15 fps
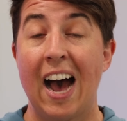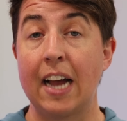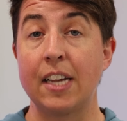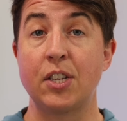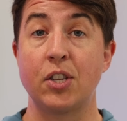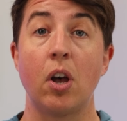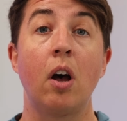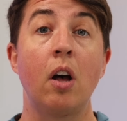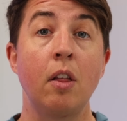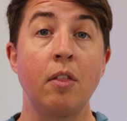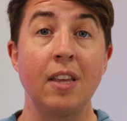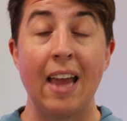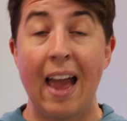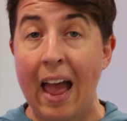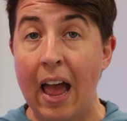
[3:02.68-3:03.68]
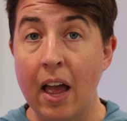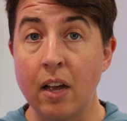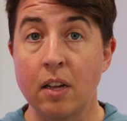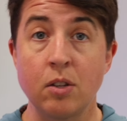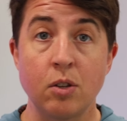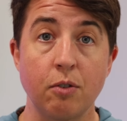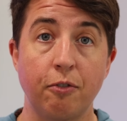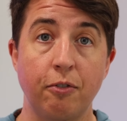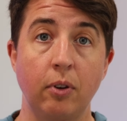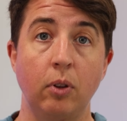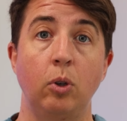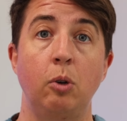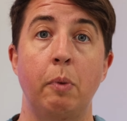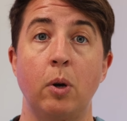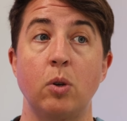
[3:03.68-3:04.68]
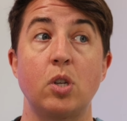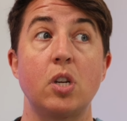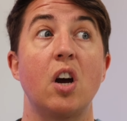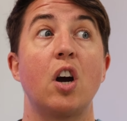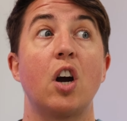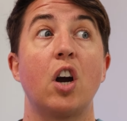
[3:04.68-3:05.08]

I saw the ads for Lumos